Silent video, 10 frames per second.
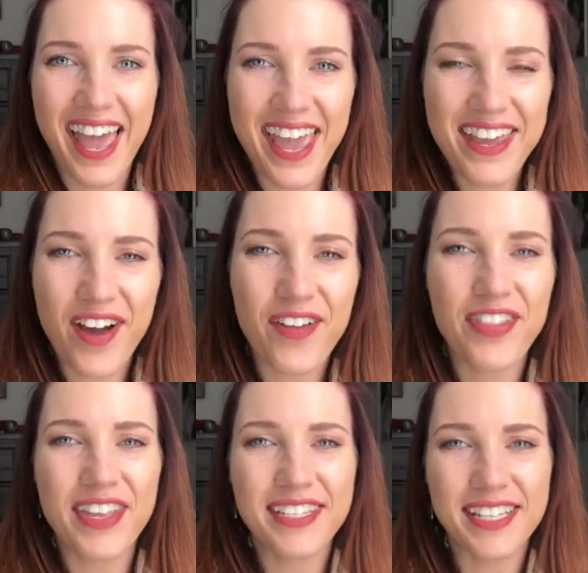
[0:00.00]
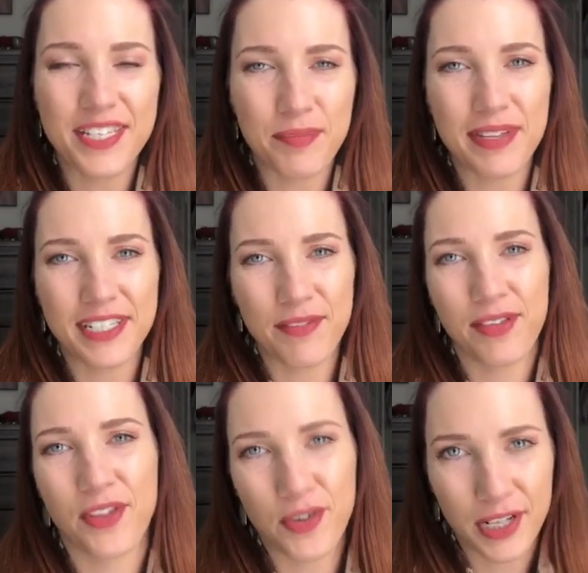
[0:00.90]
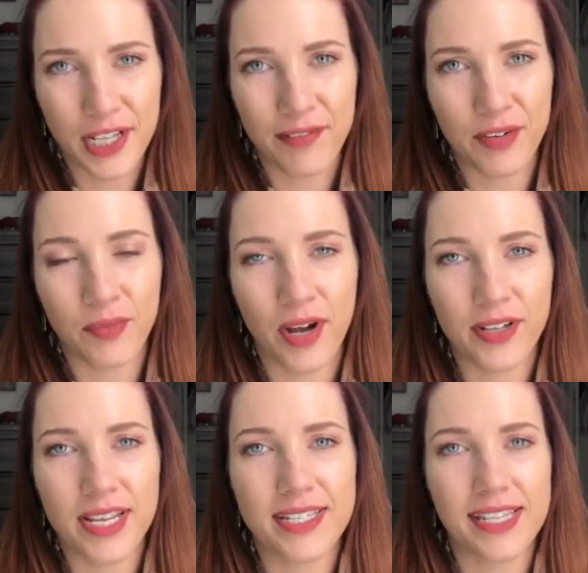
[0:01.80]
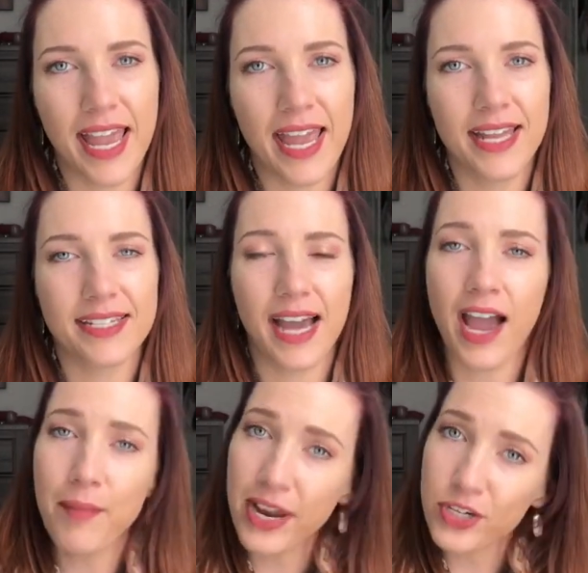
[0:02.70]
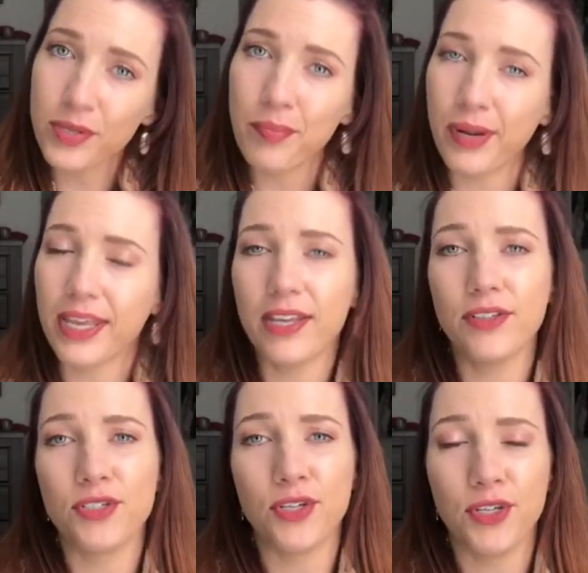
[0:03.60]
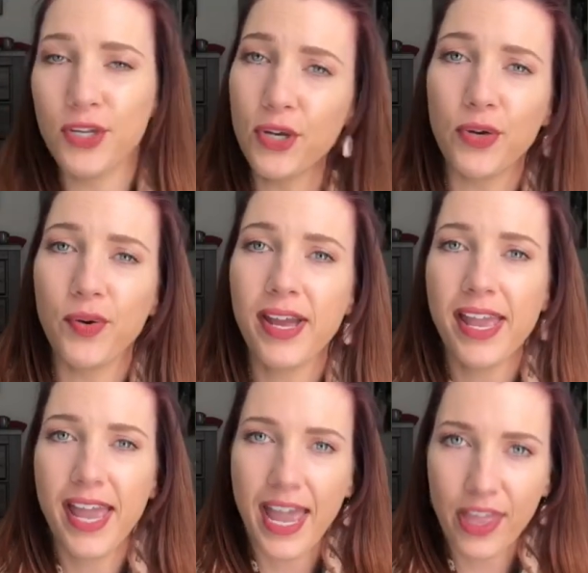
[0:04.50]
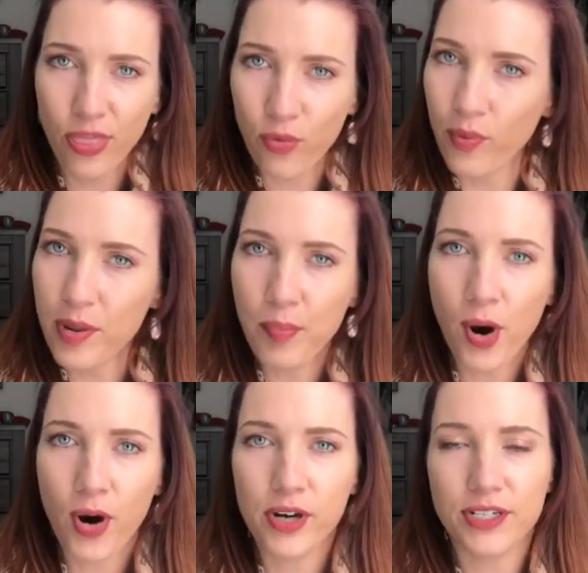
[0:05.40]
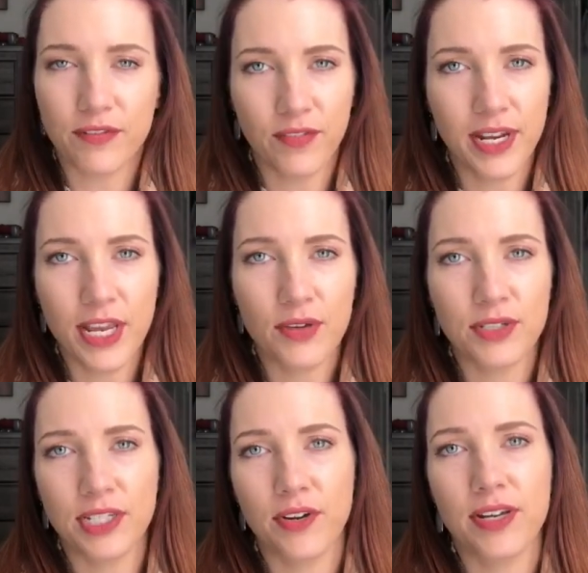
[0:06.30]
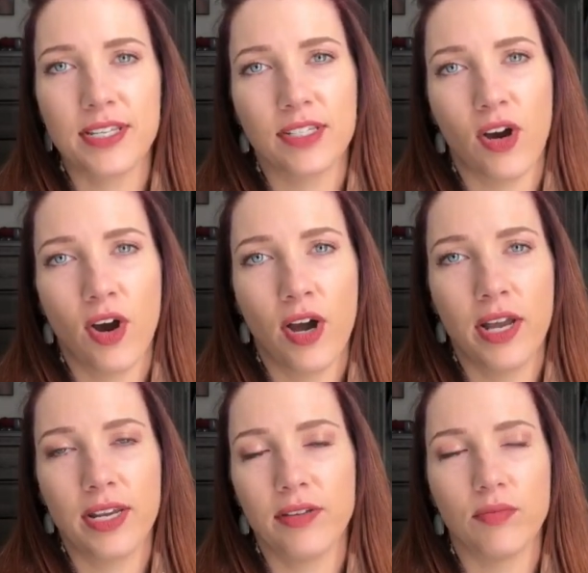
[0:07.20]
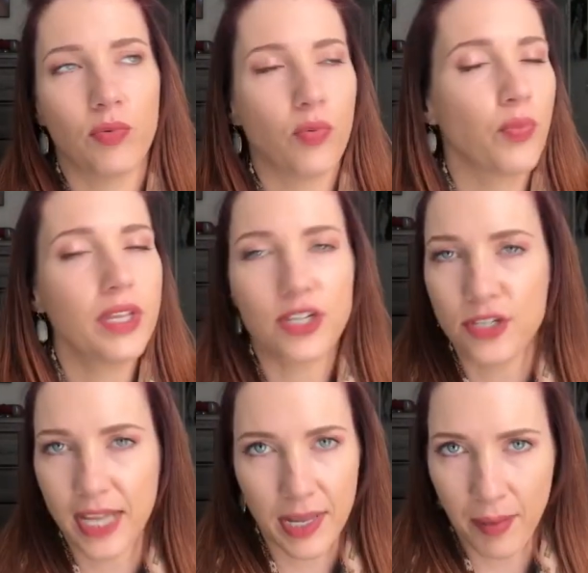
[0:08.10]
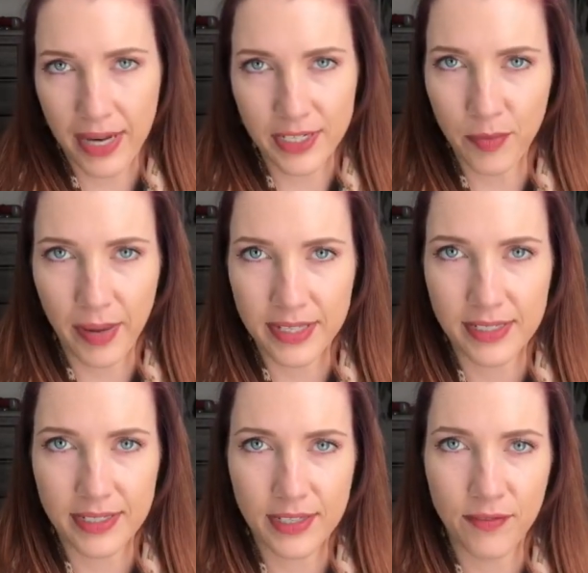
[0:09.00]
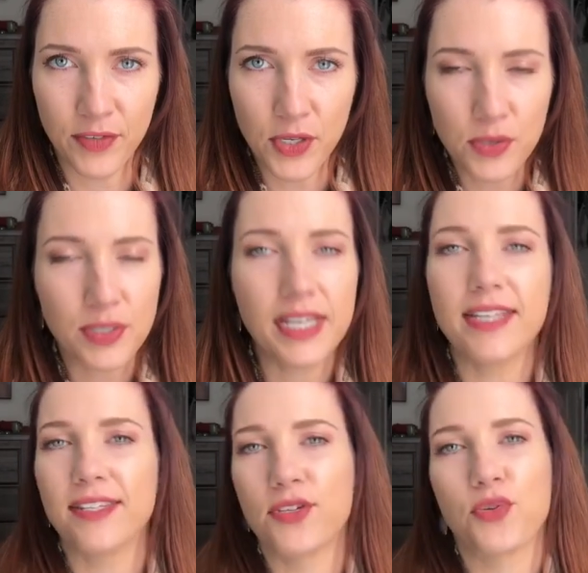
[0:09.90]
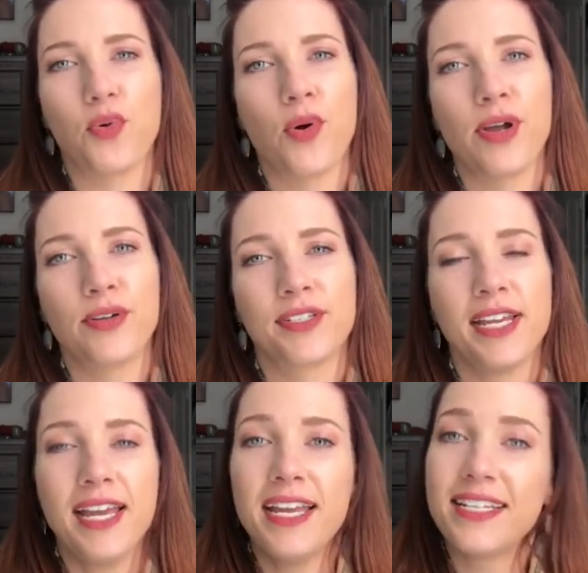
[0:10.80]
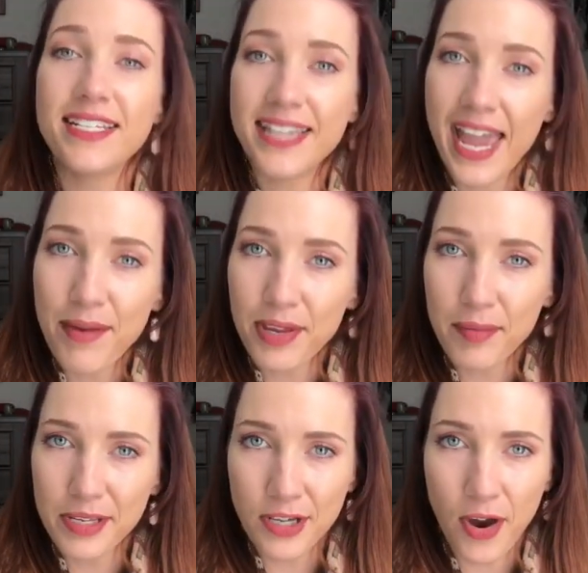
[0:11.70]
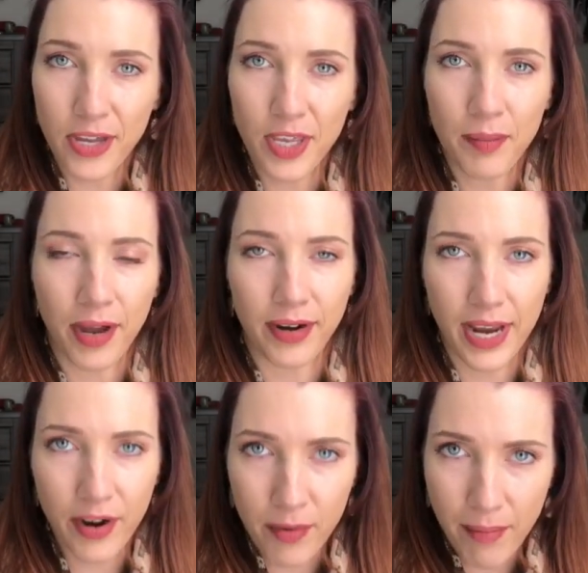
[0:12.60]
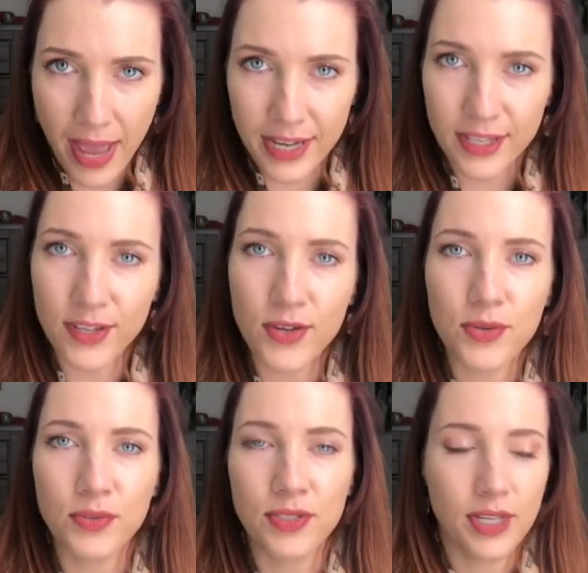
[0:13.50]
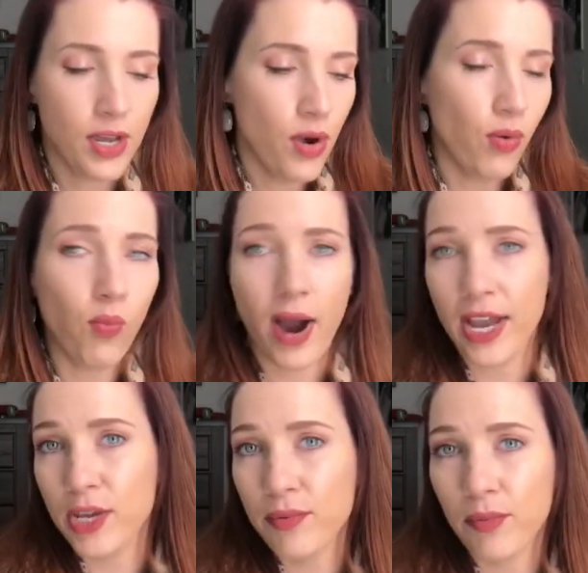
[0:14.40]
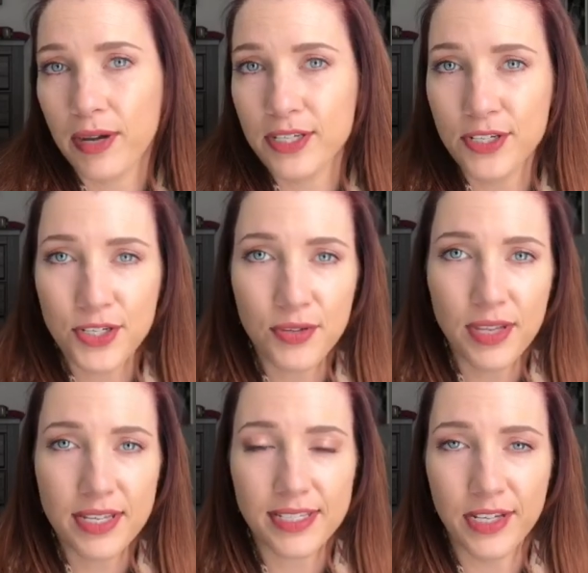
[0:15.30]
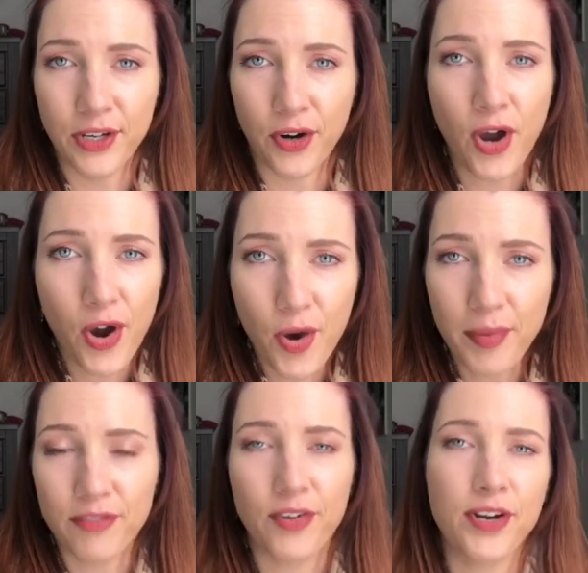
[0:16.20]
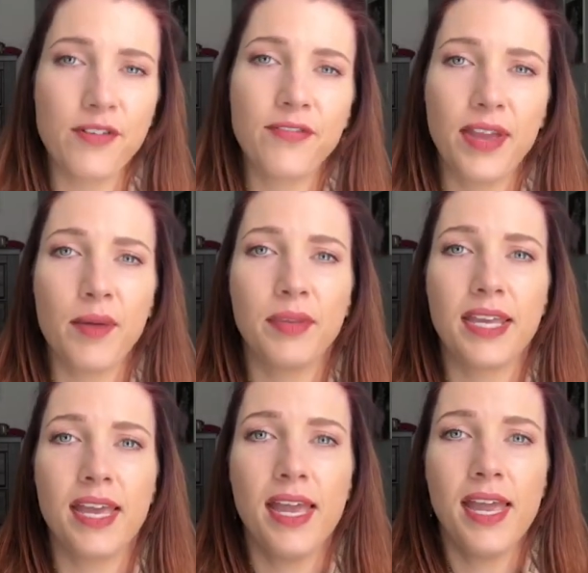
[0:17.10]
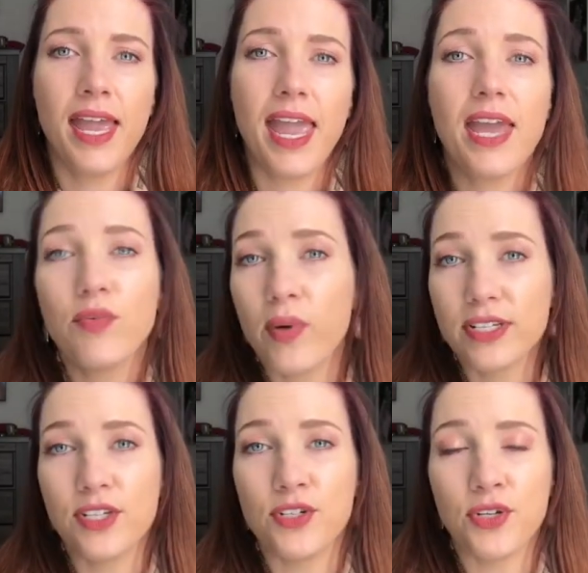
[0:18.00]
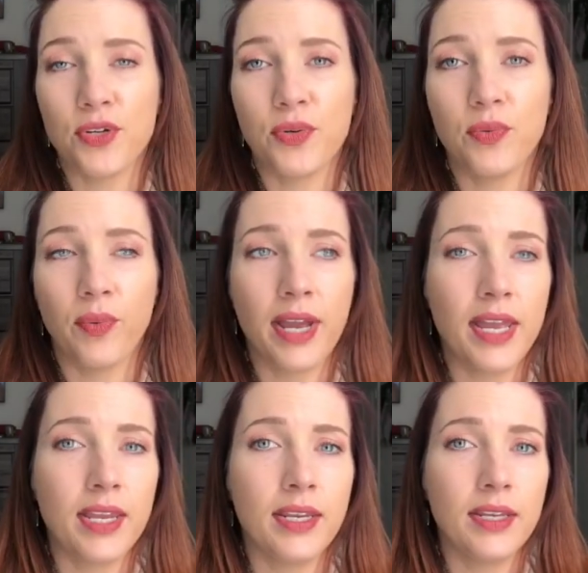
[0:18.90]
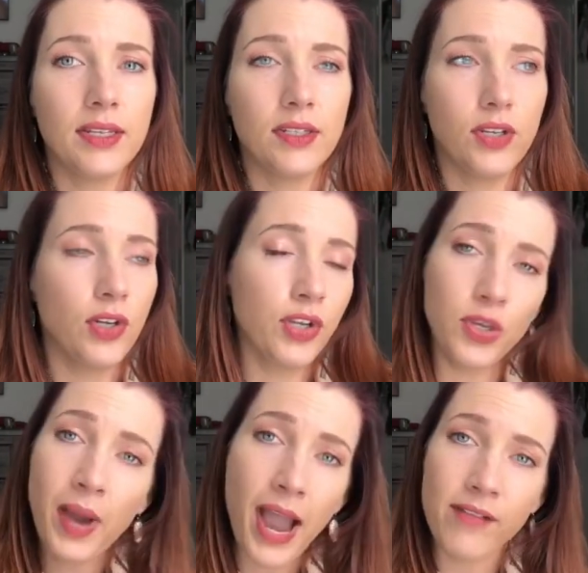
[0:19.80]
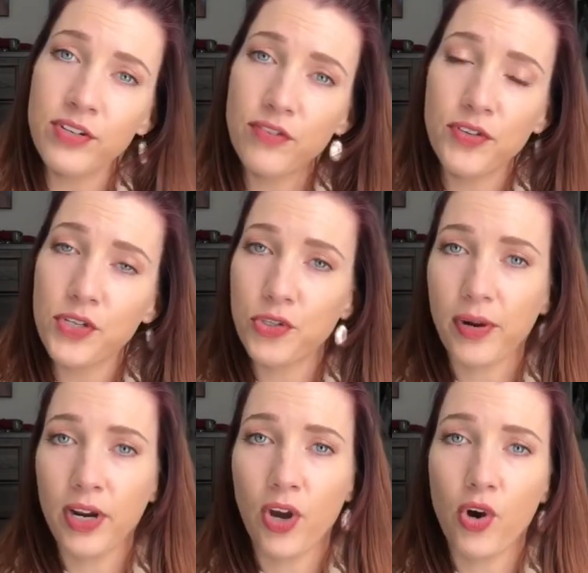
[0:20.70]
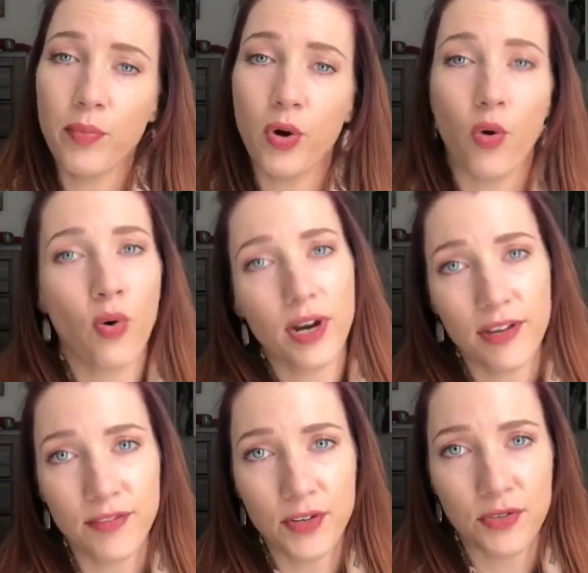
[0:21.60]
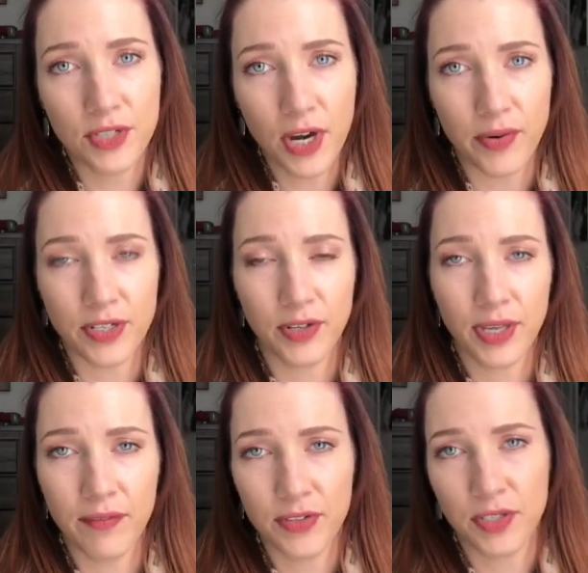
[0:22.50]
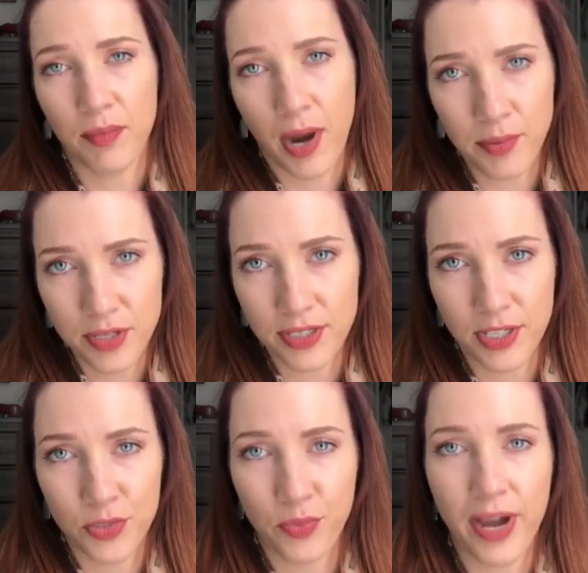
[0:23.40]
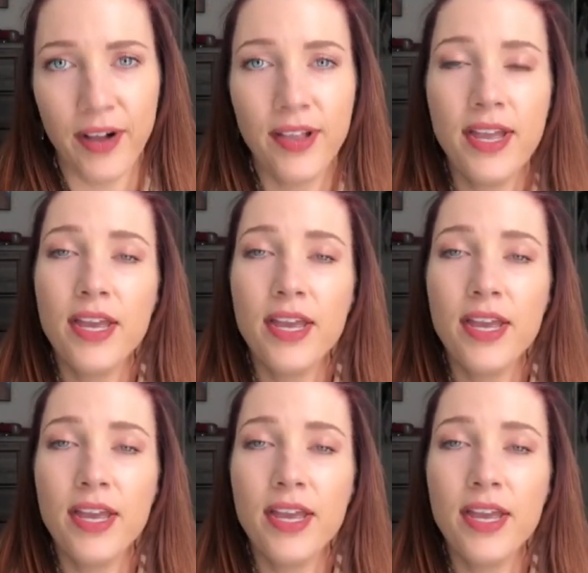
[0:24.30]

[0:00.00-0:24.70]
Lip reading: Hey y'all, this is Missy with Learning Love and Wellness, and I'm actually bringing to you a three-part video series on really just getting back to the basics of using essential oils. Today I'm going to be talking about aromatic use, why you would want to do this in your home and for your family, and what to do when you have a diffuser at home, or if you don't. I'll give you some options as well.